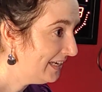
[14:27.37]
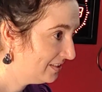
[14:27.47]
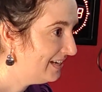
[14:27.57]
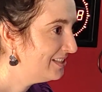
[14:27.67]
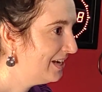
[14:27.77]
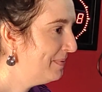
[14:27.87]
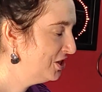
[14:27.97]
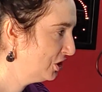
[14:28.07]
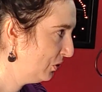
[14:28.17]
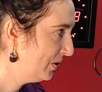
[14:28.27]
Yes.
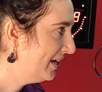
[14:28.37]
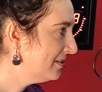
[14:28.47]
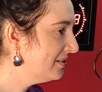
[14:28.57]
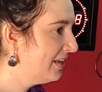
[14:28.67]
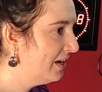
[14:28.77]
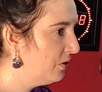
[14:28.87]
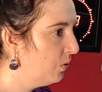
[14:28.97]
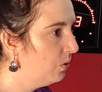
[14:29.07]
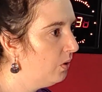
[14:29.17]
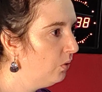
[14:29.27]
Mm. They
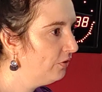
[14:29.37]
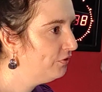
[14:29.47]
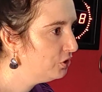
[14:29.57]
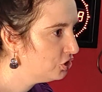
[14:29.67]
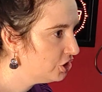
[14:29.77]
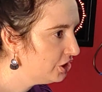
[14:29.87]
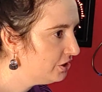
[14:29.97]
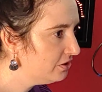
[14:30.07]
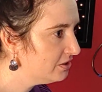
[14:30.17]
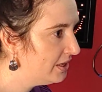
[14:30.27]
all the first
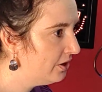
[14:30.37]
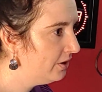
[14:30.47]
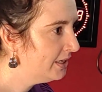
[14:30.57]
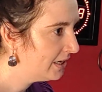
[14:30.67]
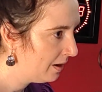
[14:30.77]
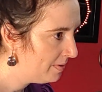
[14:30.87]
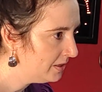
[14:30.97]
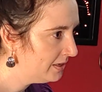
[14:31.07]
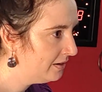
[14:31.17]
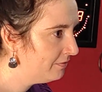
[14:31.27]
years that are
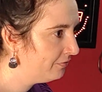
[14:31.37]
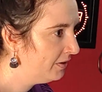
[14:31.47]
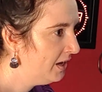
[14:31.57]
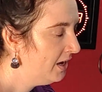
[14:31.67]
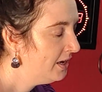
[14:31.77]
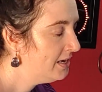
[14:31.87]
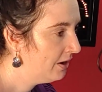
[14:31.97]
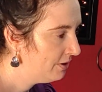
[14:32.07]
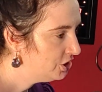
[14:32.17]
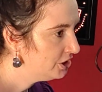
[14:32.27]
incoming that have
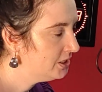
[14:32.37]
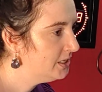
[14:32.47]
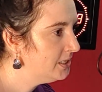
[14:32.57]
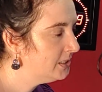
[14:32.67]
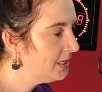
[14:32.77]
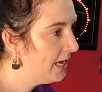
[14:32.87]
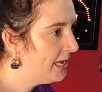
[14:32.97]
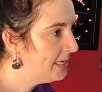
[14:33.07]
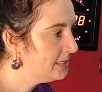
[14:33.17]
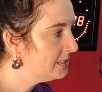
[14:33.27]
now registered,
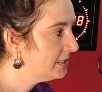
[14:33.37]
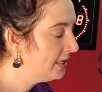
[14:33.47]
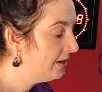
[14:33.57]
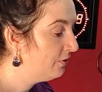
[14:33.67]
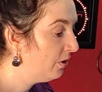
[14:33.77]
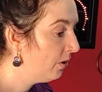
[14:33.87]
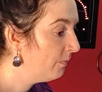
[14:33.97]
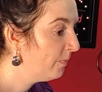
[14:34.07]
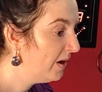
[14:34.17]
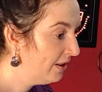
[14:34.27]
and they're
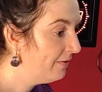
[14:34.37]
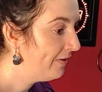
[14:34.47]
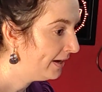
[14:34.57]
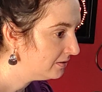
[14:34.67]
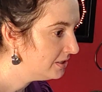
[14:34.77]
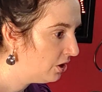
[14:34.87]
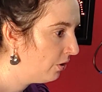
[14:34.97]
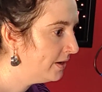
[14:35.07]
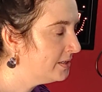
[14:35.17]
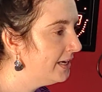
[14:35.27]
the faculty
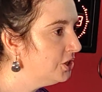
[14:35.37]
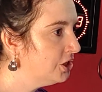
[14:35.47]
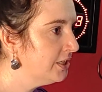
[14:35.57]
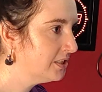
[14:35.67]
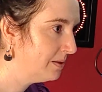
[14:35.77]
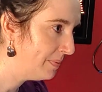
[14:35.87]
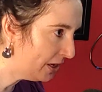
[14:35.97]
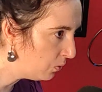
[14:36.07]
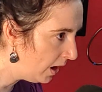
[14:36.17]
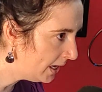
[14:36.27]
orientation. It's the
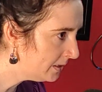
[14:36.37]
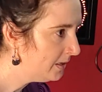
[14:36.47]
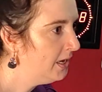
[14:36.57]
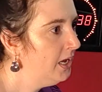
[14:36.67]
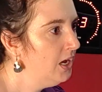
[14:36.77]
big one.